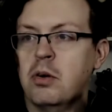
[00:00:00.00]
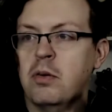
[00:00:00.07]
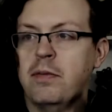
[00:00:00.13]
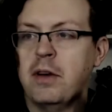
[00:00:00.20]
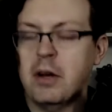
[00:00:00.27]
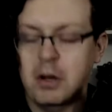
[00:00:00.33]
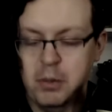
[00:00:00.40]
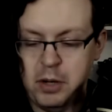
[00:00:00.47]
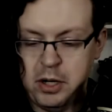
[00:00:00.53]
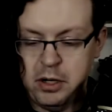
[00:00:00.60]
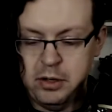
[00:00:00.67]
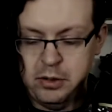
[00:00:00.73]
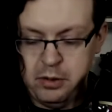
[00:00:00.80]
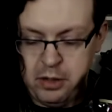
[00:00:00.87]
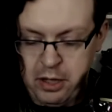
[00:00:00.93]
very well
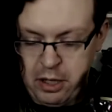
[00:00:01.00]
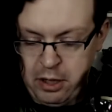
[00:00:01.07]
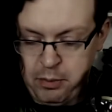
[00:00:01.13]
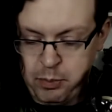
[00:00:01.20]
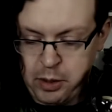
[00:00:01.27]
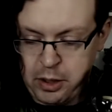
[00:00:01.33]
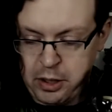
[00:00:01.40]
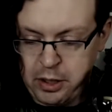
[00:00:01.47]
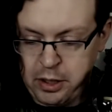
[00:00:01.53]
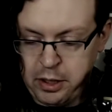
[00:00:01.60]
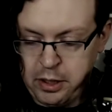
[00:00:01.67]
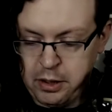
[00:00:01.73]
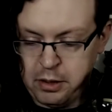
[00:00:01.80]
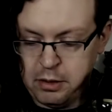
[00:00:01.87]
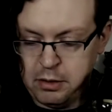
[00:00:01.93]
into an
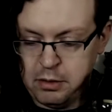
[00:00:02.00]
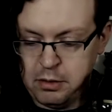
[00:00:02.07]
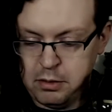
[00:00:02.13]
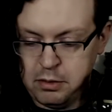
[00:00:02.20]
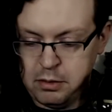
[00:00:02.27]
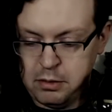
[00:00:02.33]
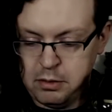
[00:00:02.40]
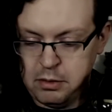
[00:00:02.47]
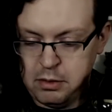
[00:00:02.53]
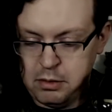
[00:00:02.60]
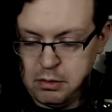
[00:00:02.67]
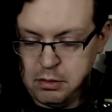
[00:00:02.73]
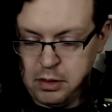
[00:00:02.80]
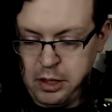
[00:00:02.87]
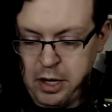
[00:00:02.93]
8.5
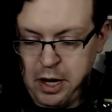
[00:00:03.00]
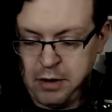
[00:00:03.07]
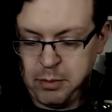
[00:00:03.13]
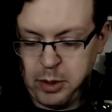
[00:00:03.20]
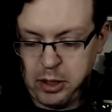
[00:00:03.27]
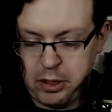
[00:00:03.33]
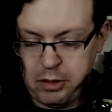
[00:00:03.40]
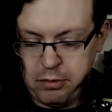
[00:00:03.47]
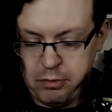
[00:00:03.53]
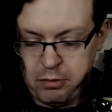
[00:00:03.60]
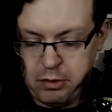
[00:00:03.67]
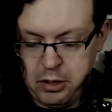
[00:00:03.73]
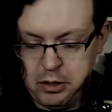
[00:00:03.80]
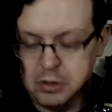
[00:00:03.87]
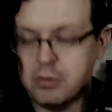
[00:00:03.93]
by
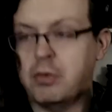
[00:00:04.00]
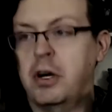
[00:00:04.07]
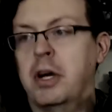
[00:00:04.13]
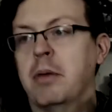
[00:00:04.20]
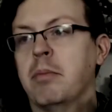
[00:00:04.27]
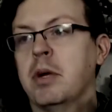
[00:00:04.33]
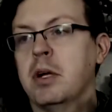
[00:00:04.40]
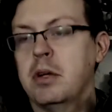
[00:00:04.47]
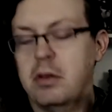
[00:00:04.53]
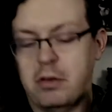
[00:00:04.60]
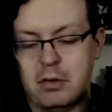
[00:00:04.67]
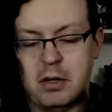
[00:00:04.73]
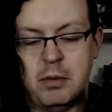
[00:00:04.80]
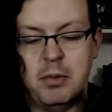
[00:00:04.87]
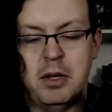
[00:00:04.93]
11-inch frame.
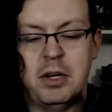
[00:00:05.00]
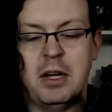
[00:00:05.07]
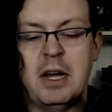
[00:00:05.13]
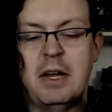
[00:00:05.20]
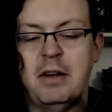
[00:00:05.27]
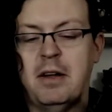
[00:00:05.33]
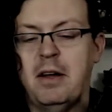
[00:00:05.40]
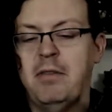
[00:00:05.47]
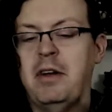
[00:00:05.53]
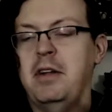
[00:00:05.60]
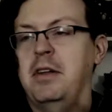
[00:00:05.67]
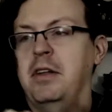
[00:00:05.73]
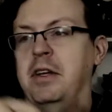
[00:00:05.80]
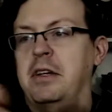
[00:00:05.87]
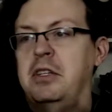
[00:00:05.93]
So I've had
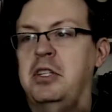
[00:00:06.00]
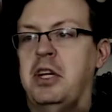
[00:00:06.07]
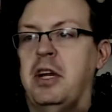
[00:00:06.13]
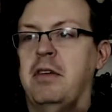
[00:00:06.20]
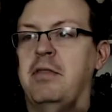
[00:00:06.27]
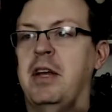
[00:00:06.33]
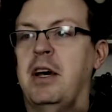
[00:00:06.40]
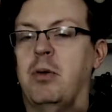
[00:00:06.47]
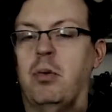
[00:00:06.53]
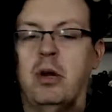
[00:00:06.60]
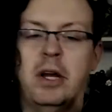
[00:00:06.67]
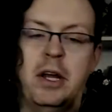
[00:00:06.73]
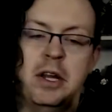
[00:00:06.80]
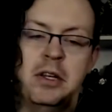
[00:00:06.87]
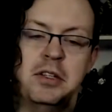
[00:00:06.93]
to like shave down
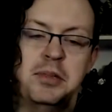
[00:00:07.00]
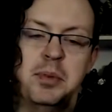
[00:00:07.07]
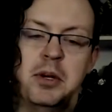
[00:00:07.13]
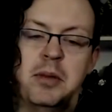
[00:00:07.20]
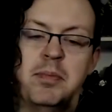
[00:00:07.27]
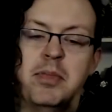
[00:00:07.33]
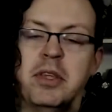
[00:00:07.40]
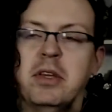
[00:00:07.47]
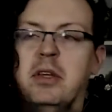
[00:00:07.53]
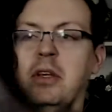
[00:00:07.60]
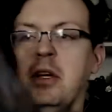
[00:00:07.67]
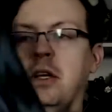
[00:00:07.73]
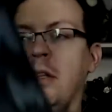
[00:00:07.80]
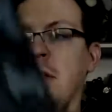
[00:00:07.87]
one edge, but it